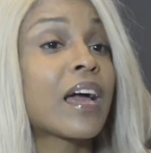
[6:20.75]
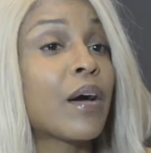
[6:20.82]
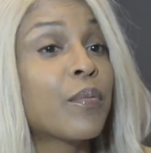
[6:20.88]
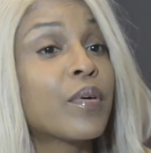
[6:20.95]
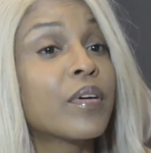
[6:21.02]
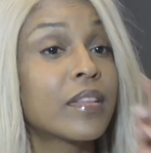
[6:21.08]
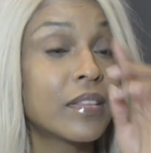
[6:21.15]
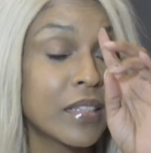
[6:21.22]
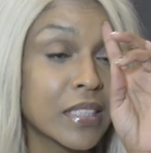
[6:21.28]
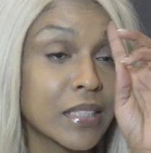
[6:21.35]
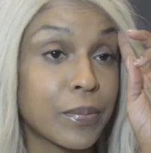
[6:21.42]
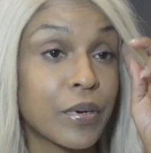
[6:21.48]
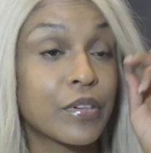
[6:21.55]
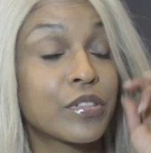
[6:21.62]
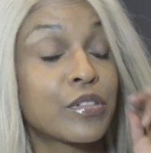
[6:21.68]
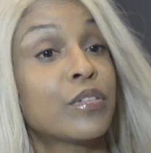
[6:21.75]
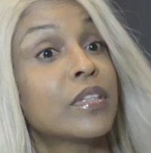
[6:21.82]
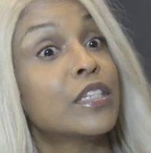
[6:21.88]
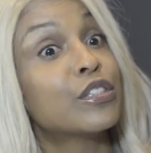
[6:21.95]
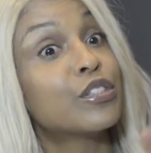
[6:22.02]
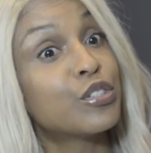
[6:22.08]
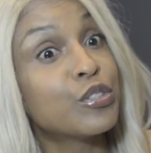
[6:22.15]
I want this person or
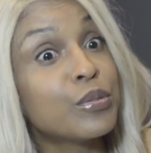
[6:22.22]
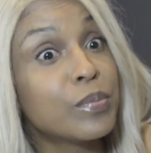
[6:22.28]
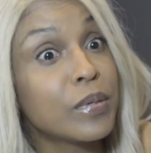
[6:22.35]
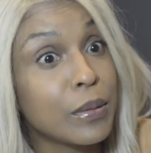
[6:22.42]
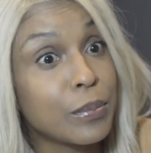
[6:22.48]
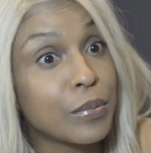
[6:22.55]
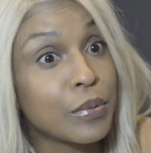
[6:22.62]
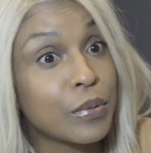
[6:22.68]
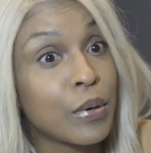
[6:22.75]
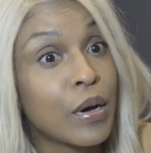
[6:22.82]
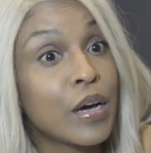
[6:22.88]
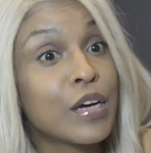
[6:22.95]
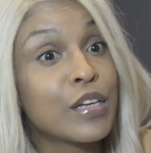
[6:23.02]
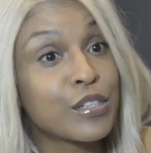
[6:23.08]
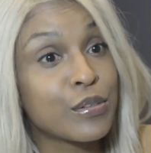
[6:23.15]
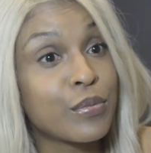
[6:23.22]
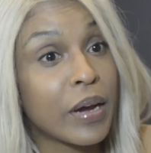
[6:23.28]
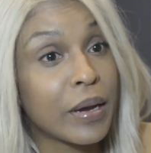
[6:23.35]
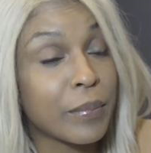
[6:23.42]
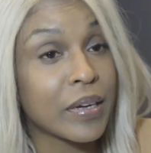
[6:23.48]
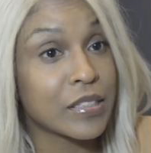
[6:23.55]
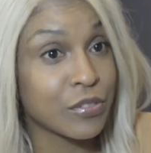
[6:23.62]
these 2 people to
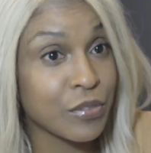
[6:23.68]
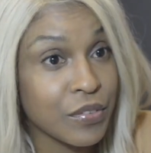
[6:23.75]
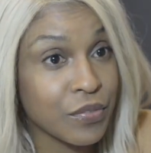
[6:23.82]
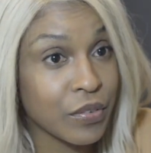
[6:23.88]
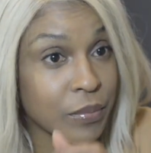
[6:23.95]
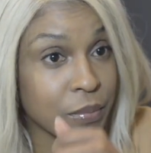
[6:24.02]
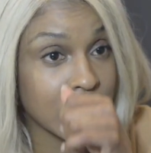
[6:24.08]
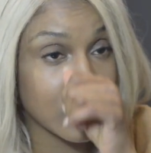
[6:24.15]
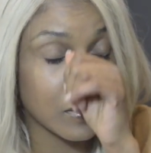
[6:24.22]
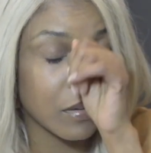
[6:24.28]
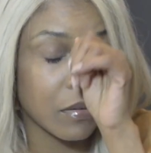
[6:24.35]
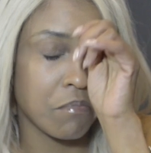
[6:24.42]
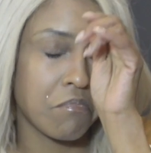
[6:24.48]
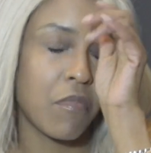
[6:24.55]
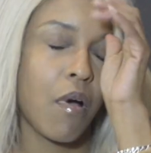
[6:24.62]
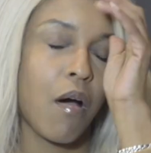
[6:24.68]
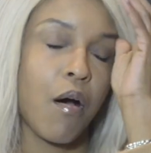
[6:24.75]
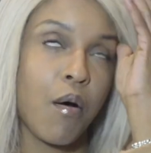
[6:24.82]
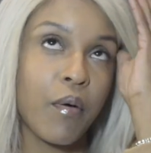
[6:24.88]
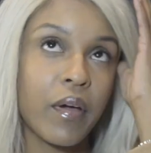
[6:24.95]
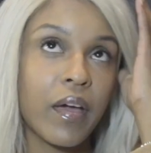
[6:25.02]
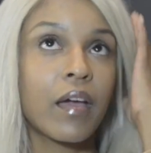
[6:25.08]
write my script for me.
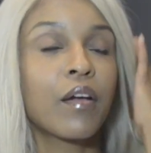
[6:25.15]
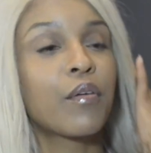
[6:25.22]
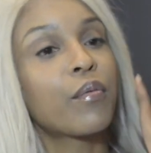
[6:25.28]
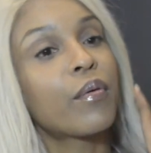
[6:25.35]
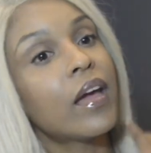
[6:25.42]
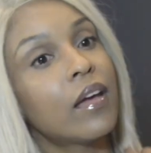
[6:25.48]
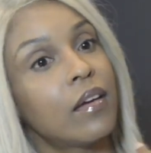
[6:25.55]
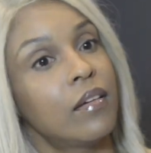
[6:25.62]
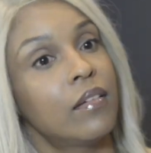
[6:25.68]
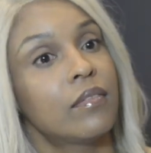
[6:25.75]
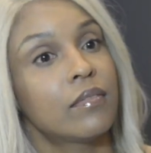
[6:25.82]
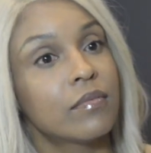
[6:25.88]
Okay, great.